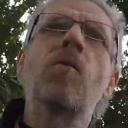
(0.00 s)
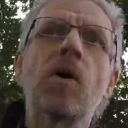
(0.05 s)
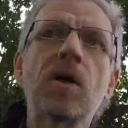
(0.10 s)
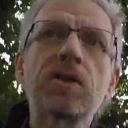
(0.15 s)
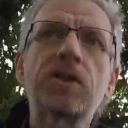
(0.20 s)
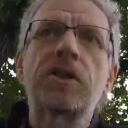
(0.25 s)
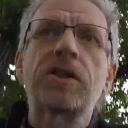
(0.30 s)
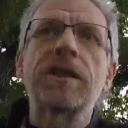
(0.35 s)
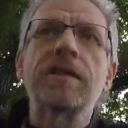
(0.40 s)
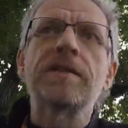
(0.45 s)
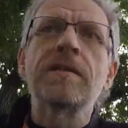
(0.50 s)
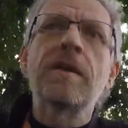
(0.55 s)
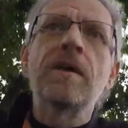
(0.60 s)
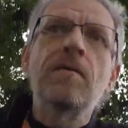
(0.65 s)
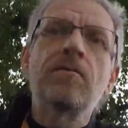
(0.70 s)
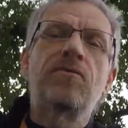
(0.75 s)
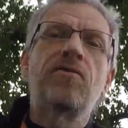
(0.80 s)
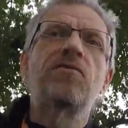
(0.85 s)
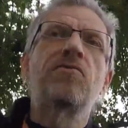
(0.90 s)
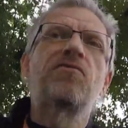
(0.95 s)
watch it
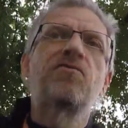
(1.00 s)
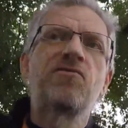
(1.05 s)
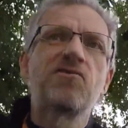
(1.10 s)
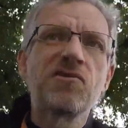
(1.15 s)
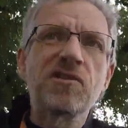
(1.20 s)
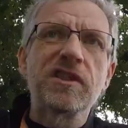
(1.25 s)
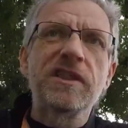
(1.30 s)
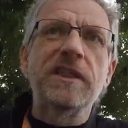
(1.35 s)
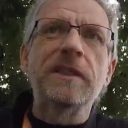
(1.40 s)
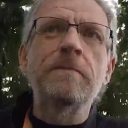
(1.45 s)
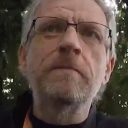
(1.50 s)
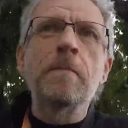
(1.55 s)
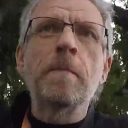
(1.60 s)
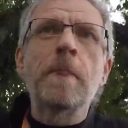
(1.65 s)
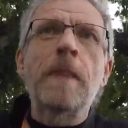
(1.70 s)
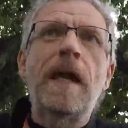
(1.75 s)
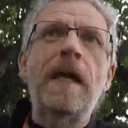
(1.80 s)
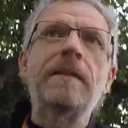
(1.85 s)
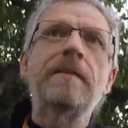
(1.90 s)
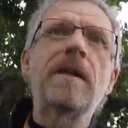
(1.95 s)
for free
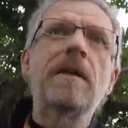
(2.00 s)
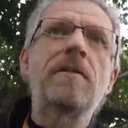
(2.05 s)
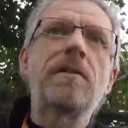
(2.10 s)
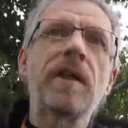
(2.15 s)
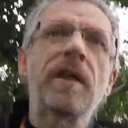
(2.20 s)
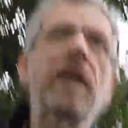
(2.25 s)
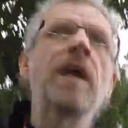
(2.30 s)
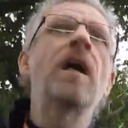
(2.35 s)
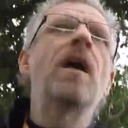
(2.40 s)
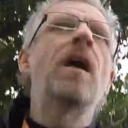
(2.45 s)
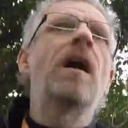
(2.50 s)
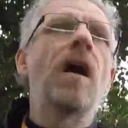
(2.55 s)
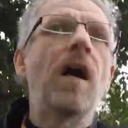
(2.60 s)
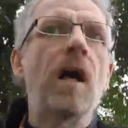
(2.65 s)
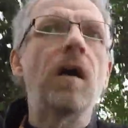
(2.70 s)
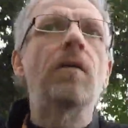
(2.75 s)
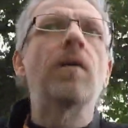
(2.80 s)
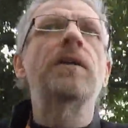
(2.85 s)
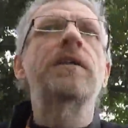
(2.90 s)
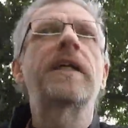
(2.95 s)
and they think,
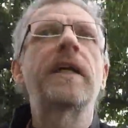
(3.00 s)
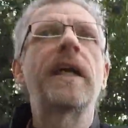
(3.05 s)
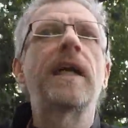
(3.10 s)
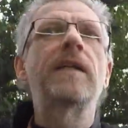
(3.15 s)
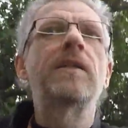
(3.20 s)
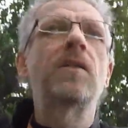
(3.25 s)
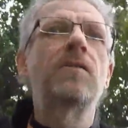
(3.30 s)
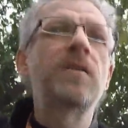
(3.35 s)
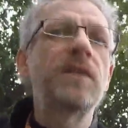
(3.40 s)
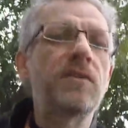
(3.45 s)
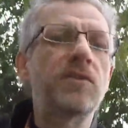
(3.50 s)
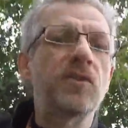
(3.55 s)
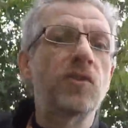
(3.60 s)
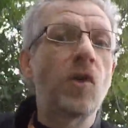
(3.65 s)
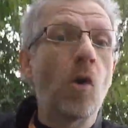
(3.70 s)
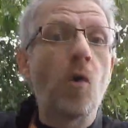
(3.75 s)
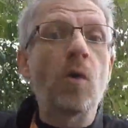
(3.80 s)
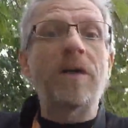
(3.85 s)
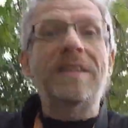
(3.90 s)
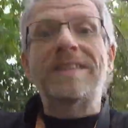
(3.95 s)
oh, okay, I don't need to
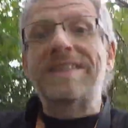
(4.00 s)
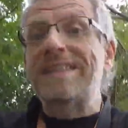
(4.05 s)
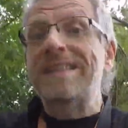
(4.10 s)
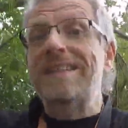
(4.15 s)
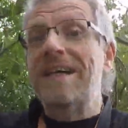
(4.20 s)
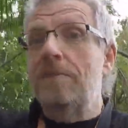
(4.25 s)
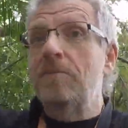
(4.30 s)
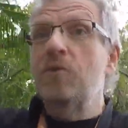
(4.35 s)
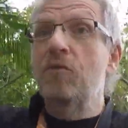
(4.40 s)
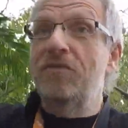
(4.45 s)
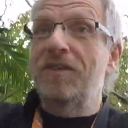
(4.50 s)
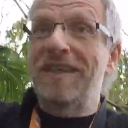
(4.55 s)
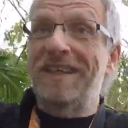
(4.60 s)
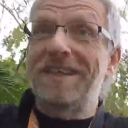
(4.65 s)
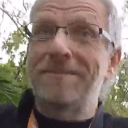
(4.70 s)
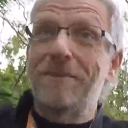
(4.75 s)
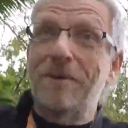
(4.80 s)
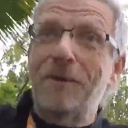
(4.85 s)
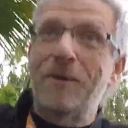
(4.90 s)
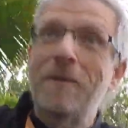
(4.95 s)
go and see that movie
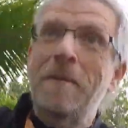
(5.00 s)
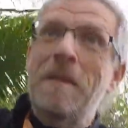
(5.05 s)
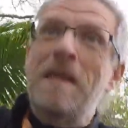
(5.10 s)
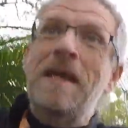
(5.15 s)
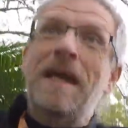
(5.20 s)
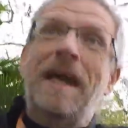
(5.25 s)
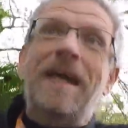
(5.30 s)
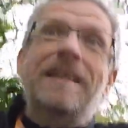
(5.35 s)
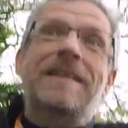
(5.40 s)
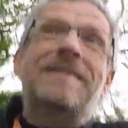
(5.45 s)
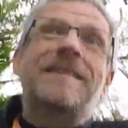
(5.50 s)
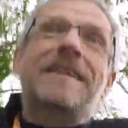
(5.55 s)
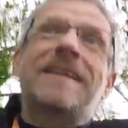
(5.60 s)
anymore. And